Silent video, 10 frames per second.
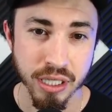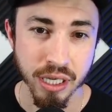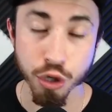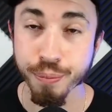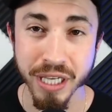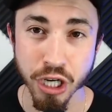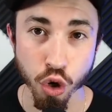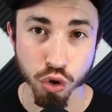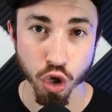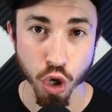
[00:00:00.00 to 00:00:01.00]
who beat
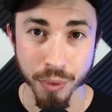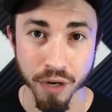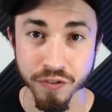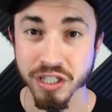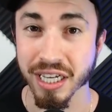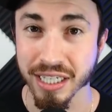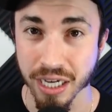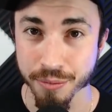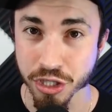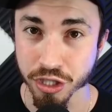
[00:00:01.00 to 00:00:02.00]
Oklahoma for the second
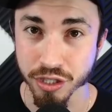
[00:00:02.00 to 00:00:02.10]
time this year.